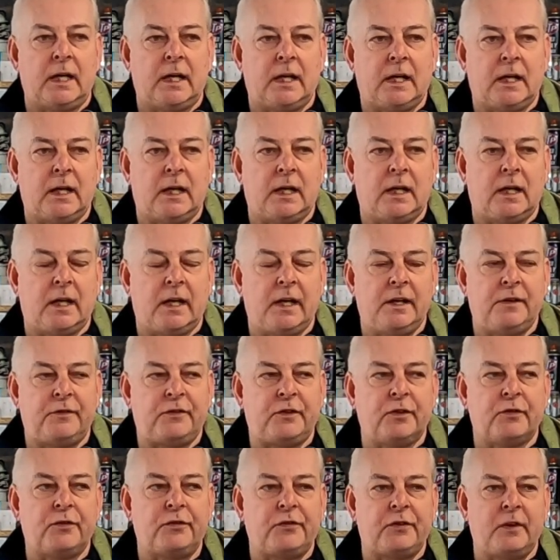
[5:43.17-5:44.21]

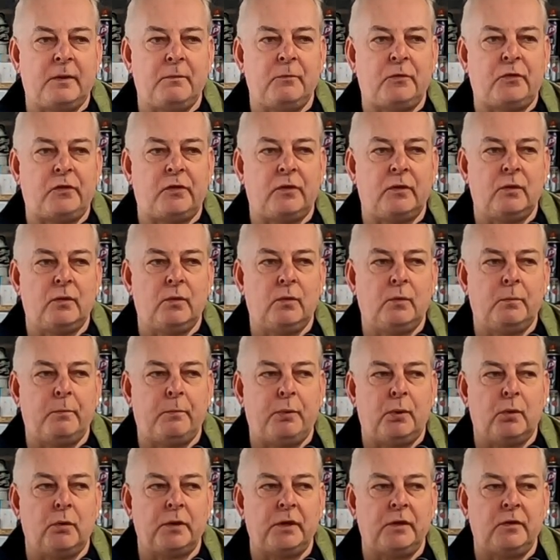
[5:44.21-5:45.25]
it does seem to
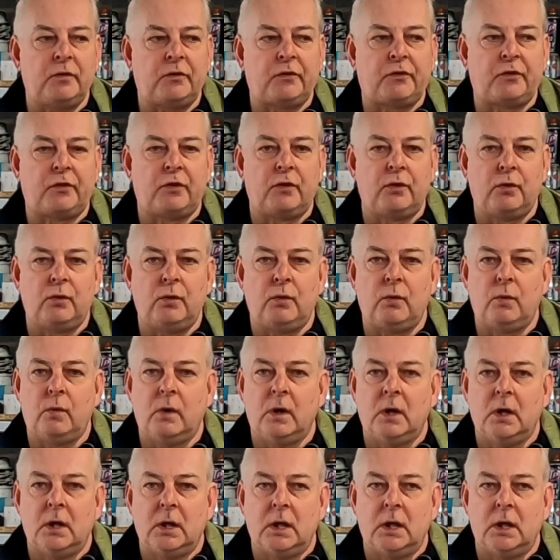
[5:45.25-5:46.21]
point to